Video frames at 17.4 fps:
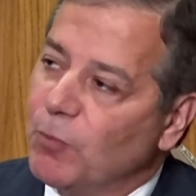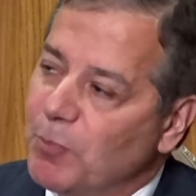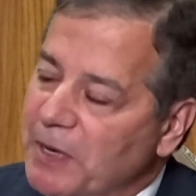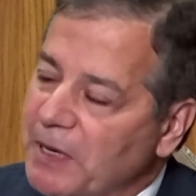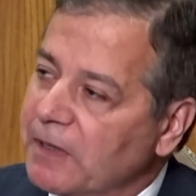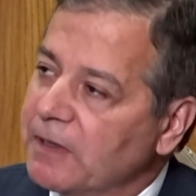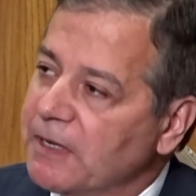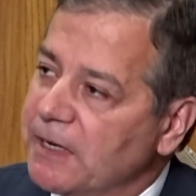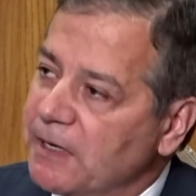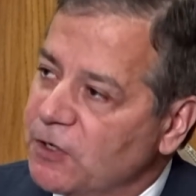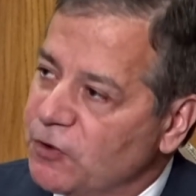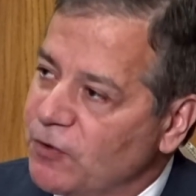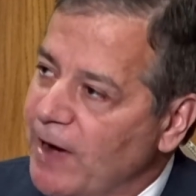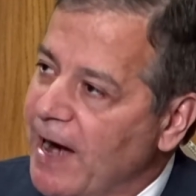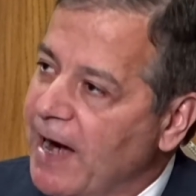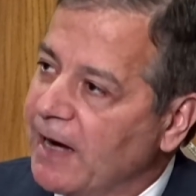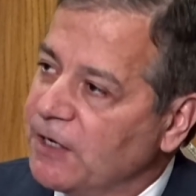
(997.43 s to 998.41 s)
building
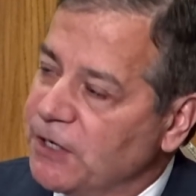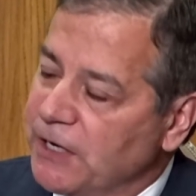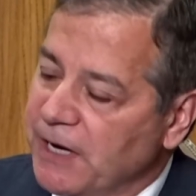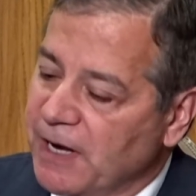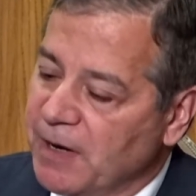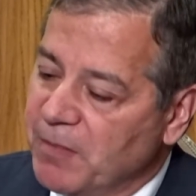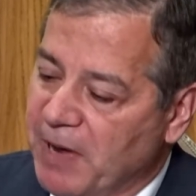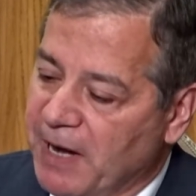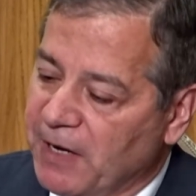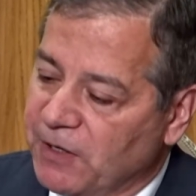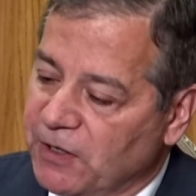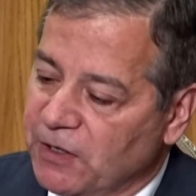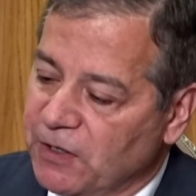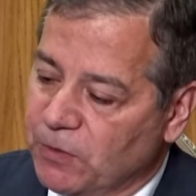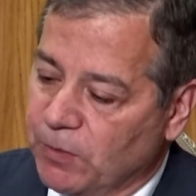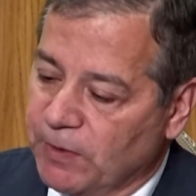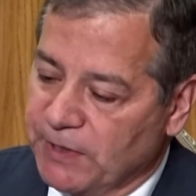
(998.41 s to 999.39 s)
strategy in
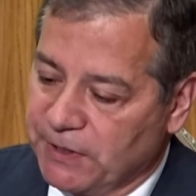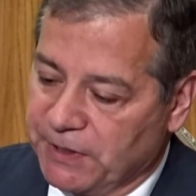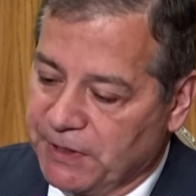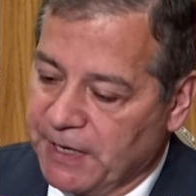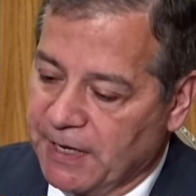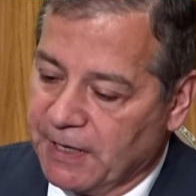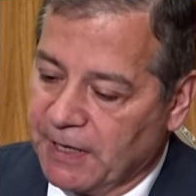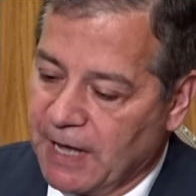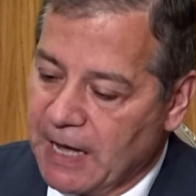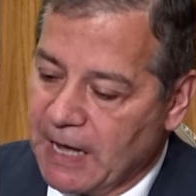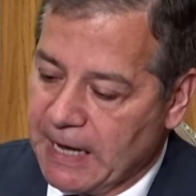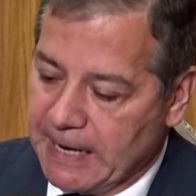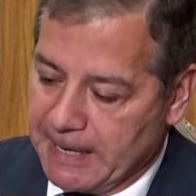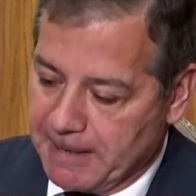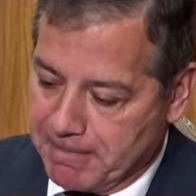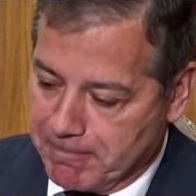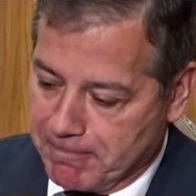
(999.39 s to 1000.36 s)
patients with
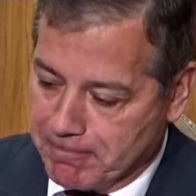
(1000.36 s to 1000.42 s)
CLI.